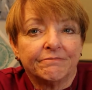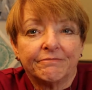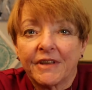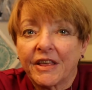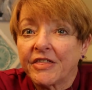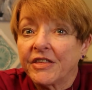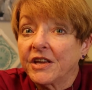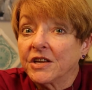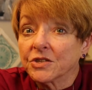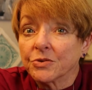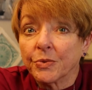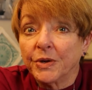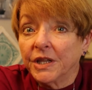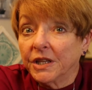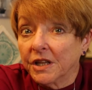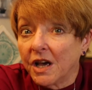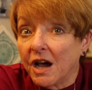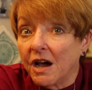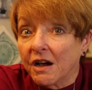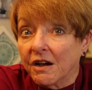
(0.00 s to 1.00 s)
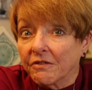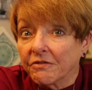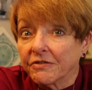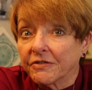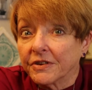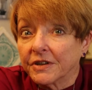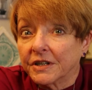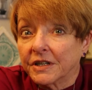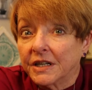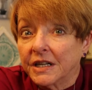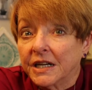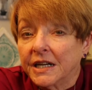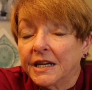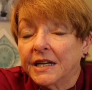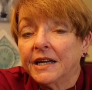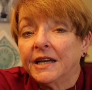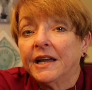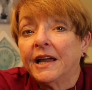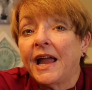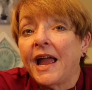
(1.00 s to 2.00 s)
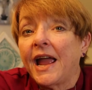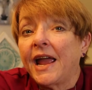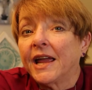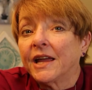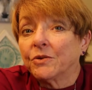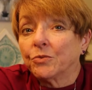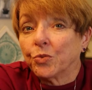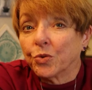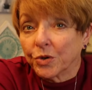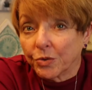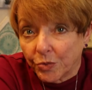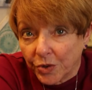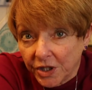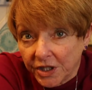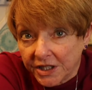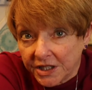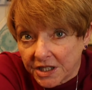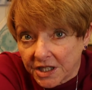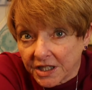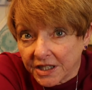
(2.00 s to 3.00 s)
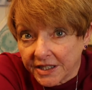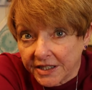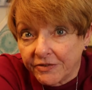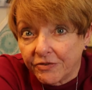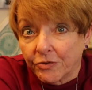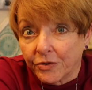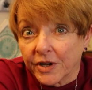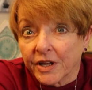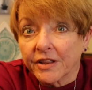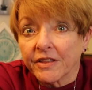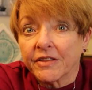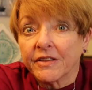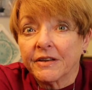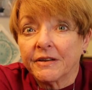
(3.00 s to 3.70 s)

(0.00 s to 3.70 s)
the things we love and we're willing to live with.